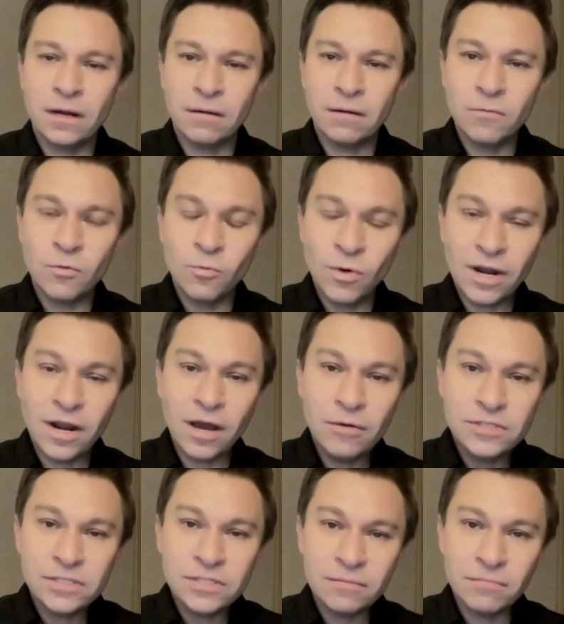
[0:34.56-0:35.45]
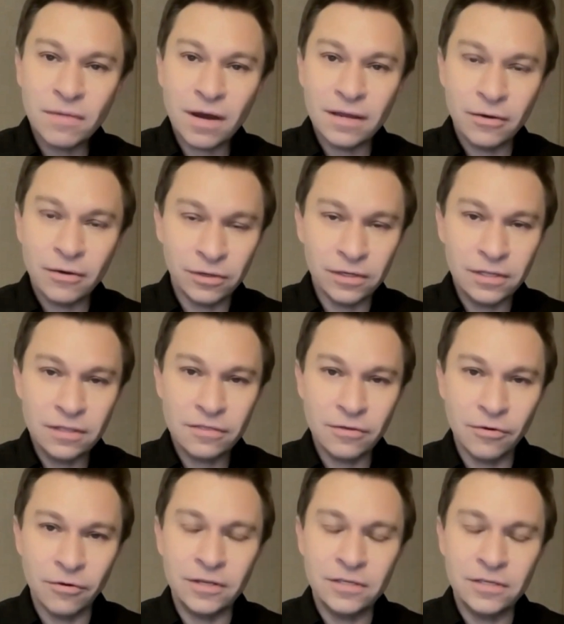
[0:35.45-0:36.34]
Uh, when I was in my early
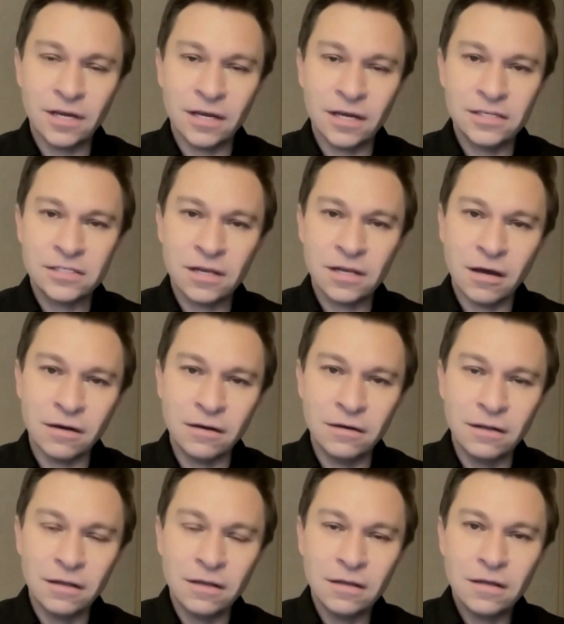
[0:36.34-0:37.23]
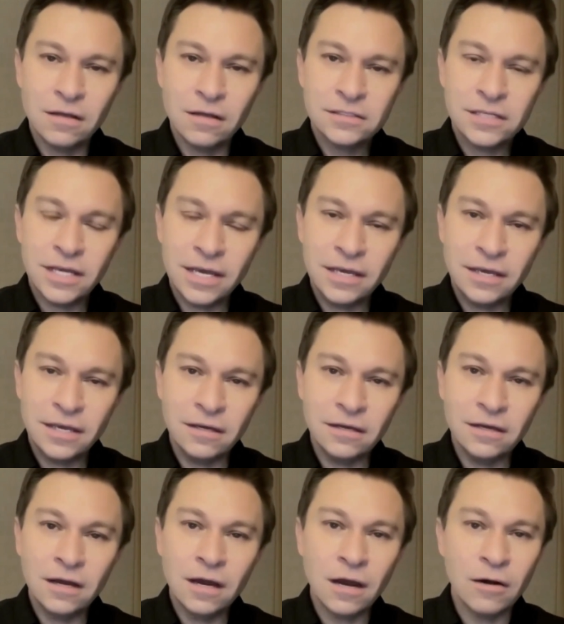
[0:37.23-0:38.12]
30s, I started
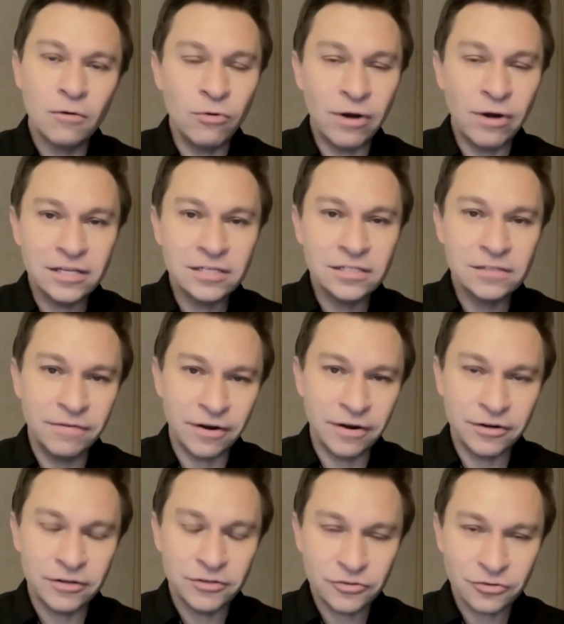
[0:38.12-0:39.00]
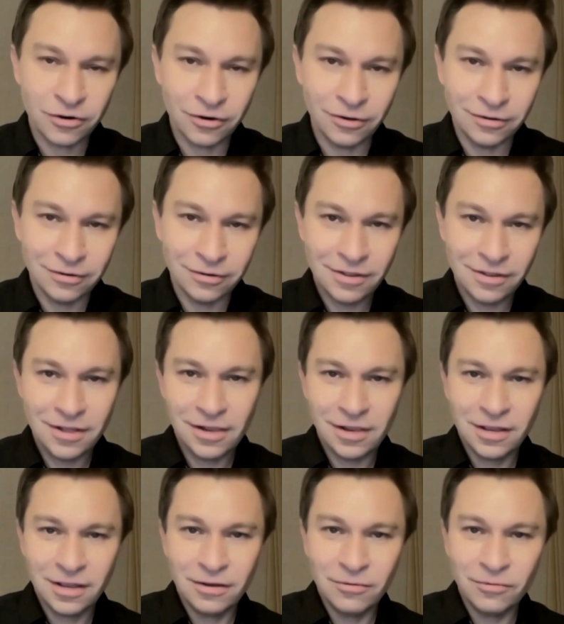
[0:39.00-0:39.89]
taking resveratrol,
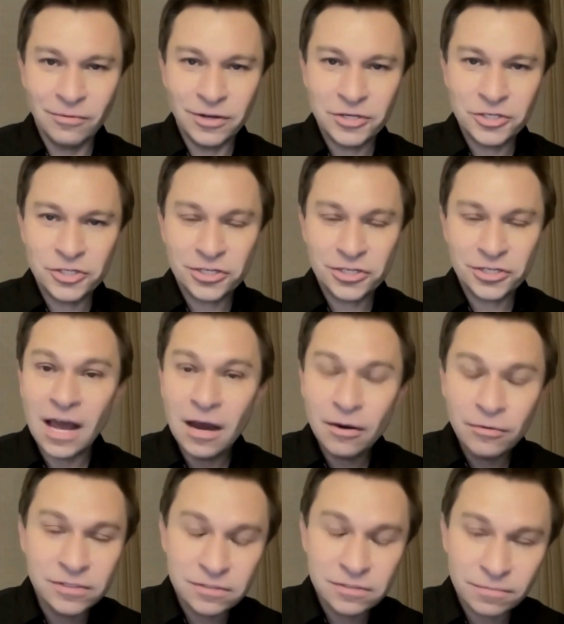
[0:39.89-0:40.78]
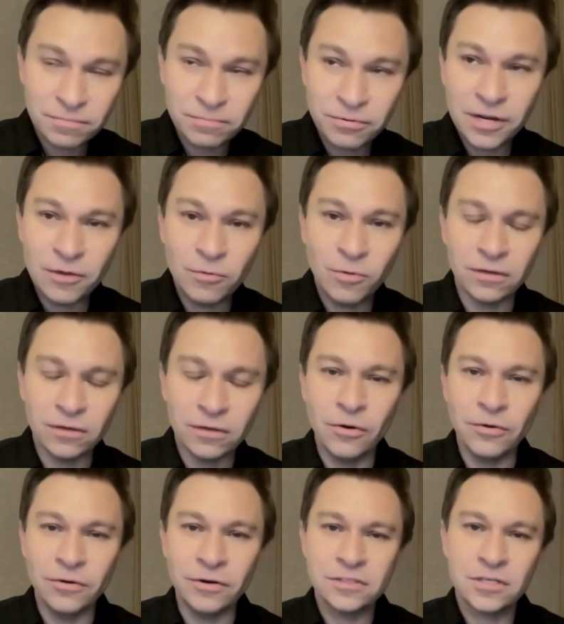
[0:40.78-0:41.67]
which now is pretty well known.